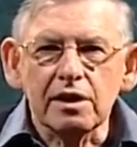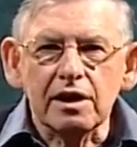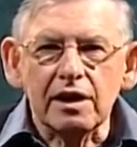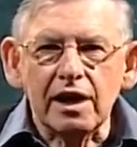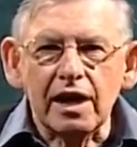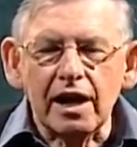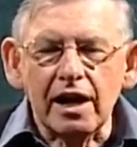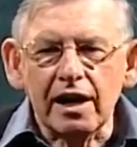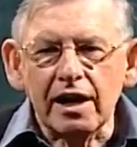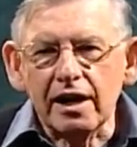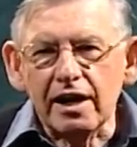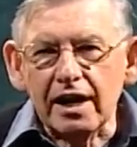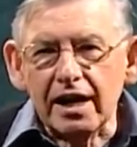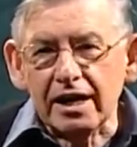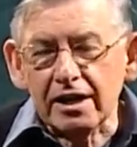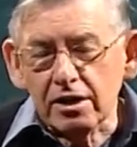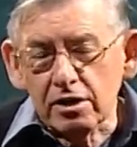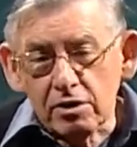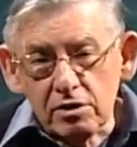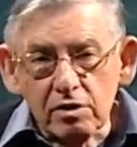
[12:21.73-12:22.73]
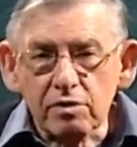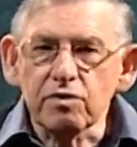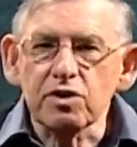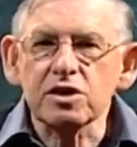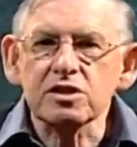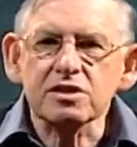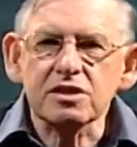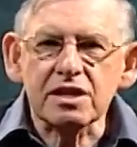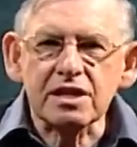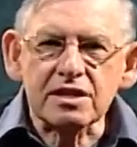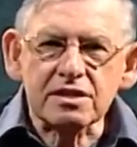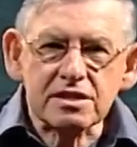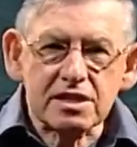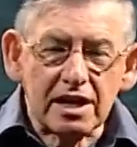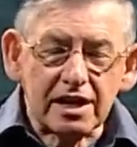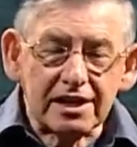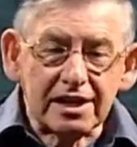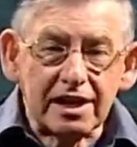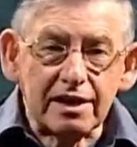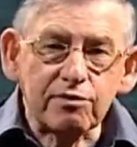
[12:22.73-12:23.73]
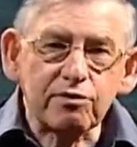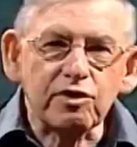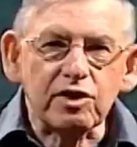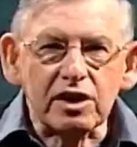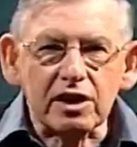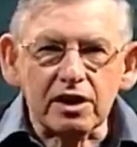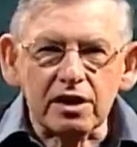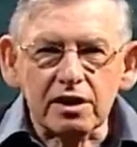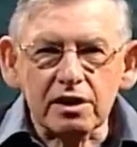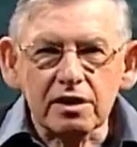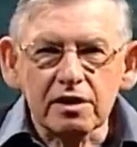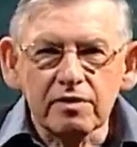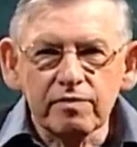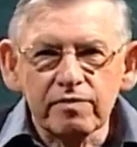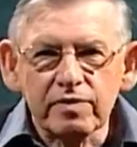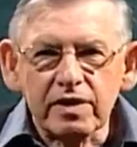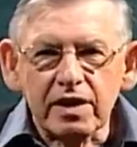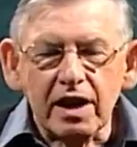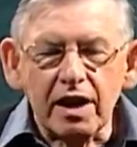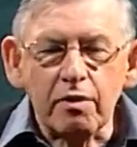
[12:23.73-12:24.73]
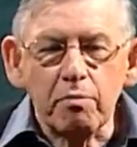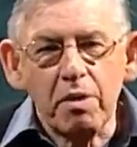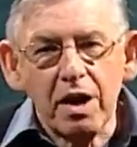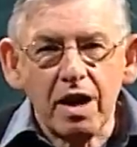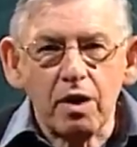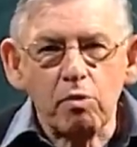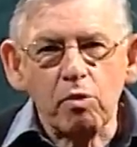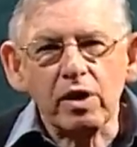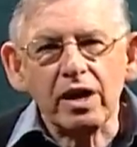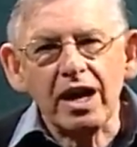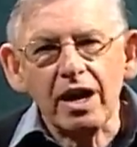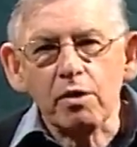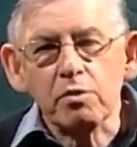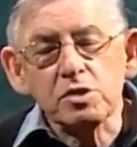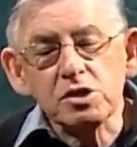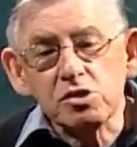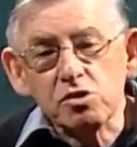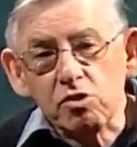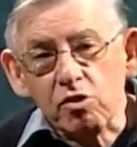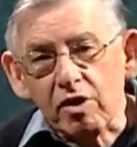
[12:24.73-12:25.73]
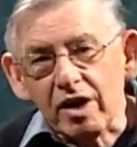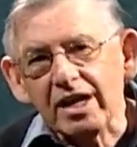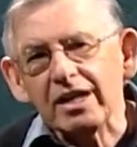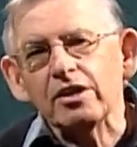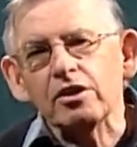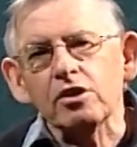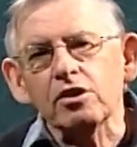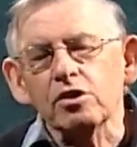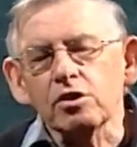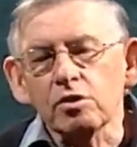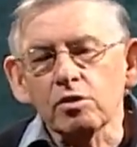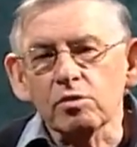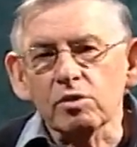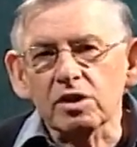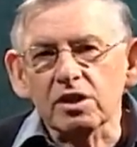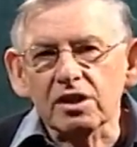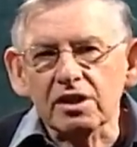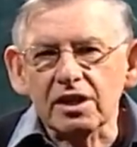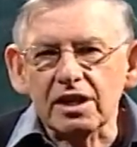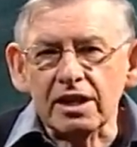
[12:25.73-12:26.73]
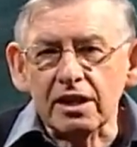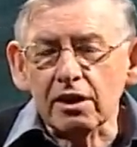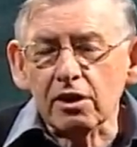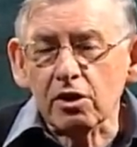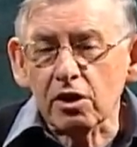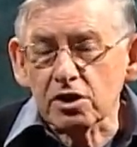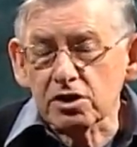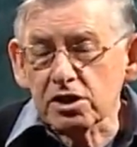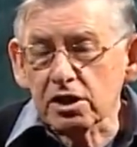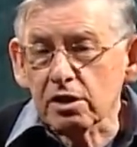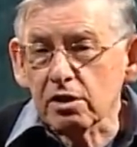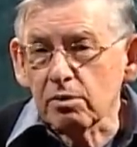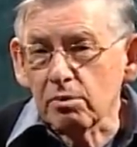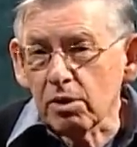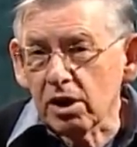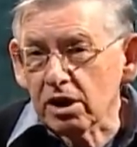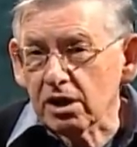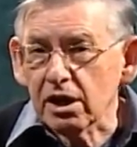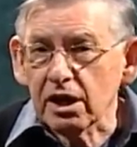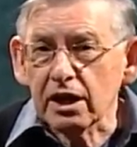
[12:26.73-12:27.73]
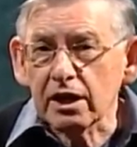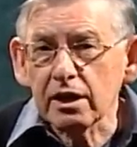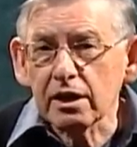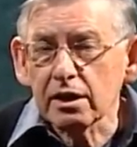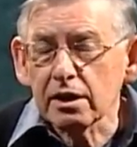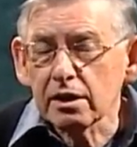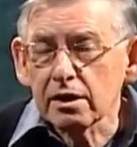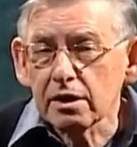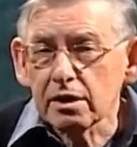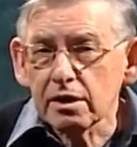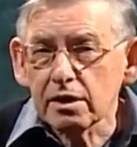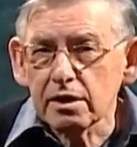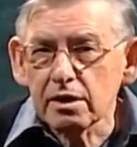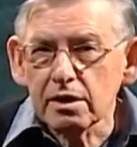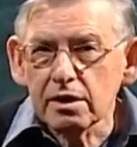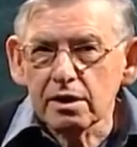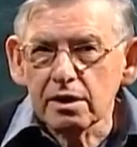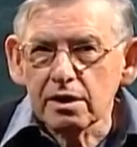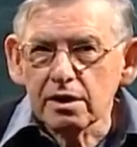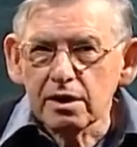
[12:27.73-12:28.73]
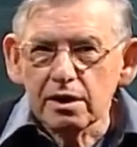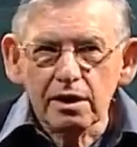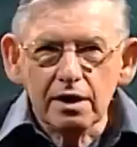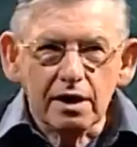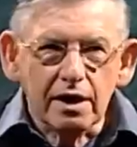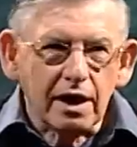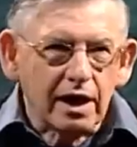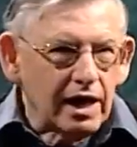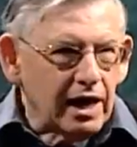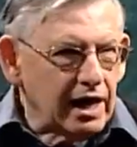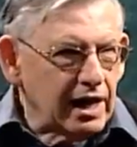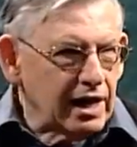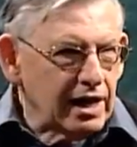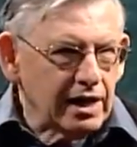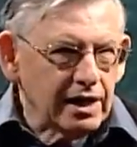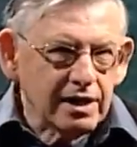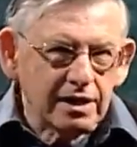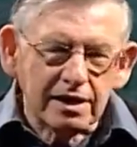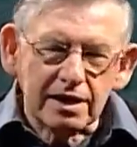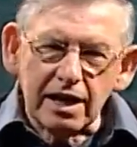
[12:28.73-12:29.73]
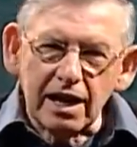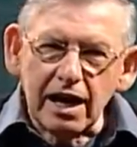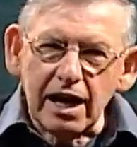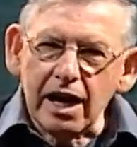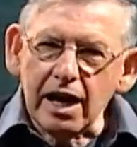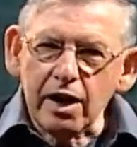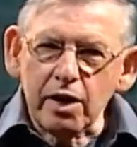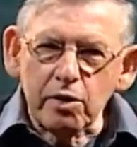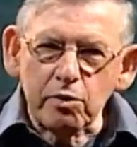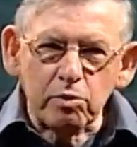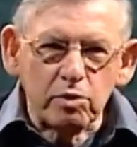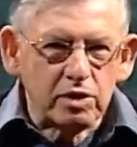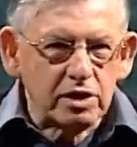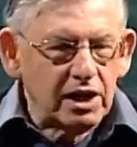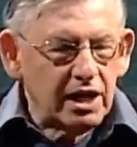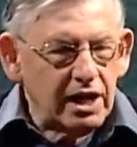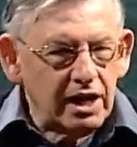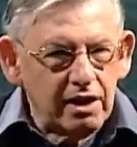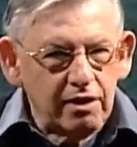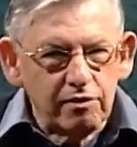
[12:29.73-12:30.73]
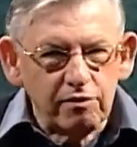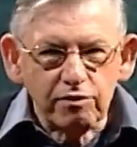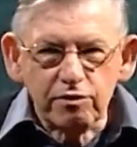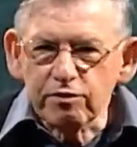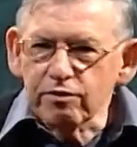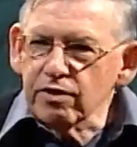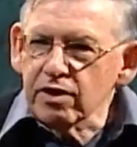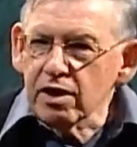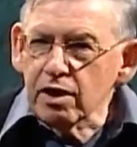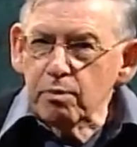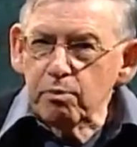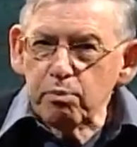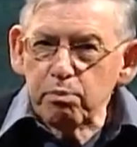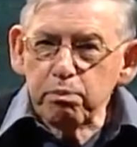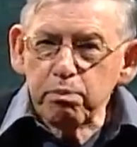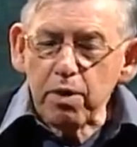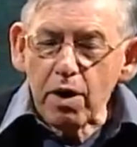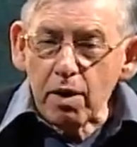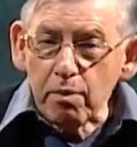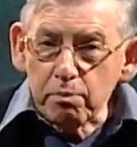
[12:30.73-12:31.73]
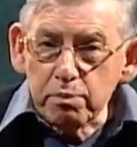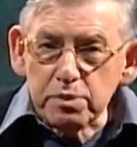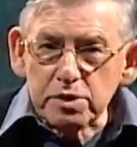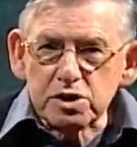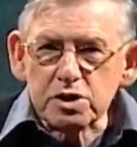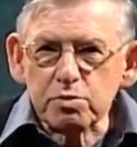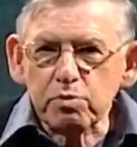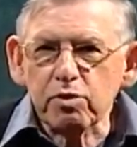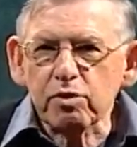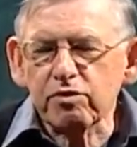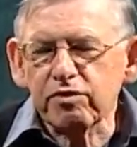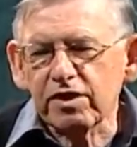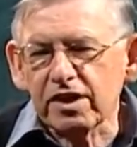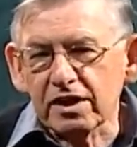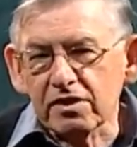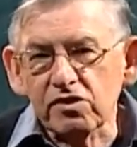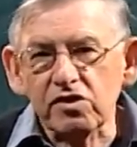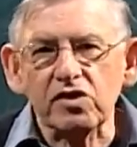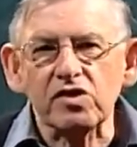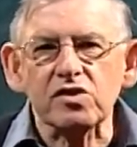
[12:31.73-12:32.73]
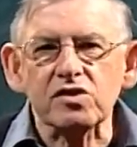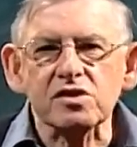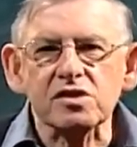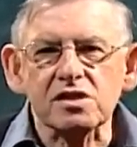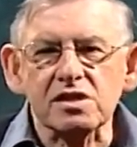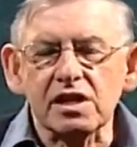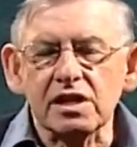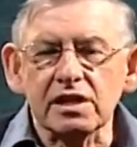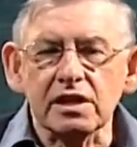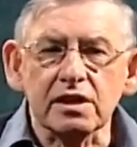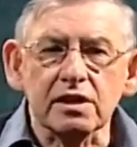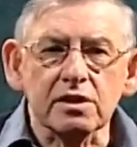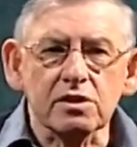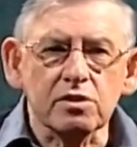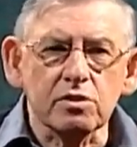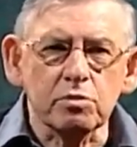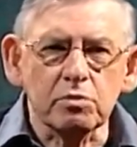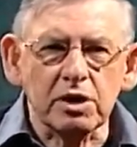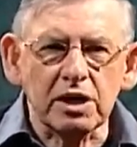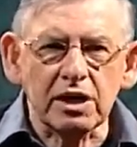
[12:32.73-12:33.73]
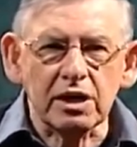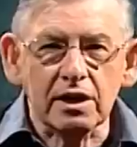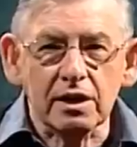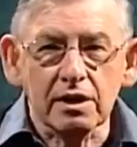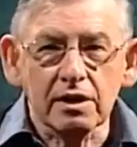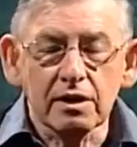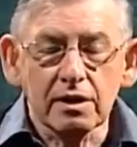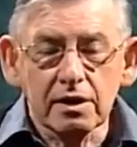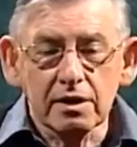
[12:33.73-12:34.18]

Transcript: at a university in South Africa about what I was trying to do with ecological modeling. And I would have pompous professors saying to me,